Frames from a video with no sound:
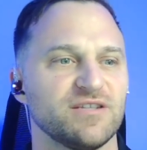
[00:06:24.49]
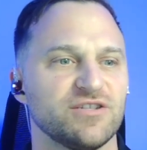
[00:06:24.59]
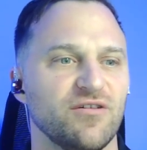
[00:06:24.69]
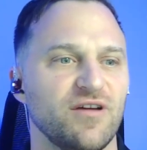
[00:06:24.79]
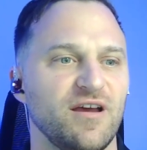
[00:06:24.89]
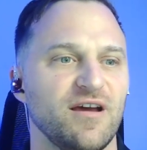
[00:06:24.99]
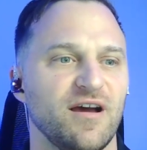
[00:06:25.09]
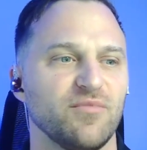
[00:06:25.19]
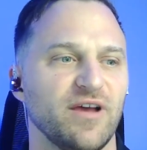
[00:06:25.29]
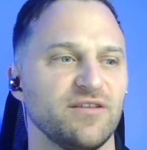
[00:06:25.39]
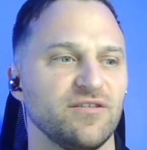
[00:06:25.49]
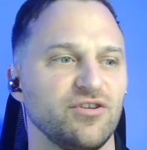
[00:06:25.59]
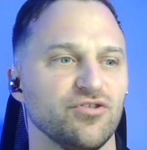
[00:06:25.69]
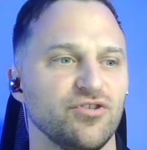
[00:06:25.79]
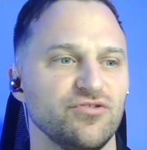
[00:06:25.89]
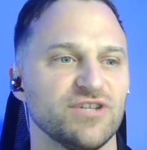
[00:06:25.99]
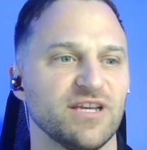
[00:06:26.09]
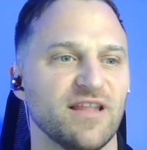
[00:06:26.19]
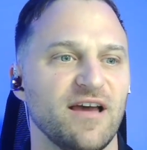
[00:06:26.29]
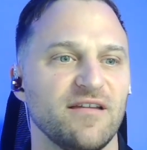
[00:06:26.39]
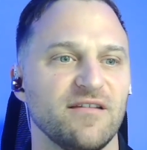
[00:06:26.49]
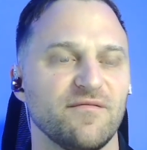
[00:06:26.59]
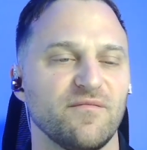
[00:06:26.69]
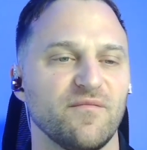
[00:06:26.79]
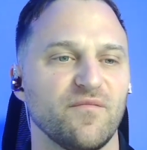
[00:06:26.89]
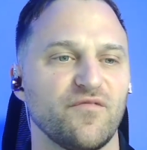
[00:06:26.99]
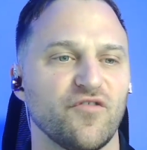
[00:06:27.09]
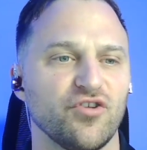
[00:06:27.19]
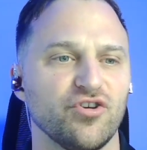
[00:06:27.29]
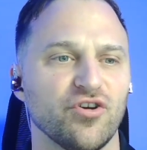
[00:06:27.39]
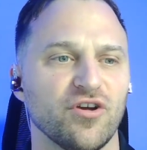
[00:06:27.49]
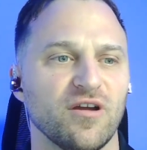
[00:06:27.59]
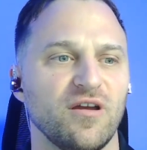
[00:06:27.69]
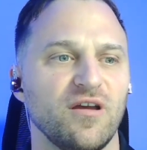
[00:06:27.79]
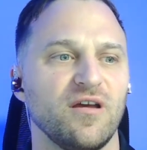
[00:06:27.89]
So I'm glad you're using that for your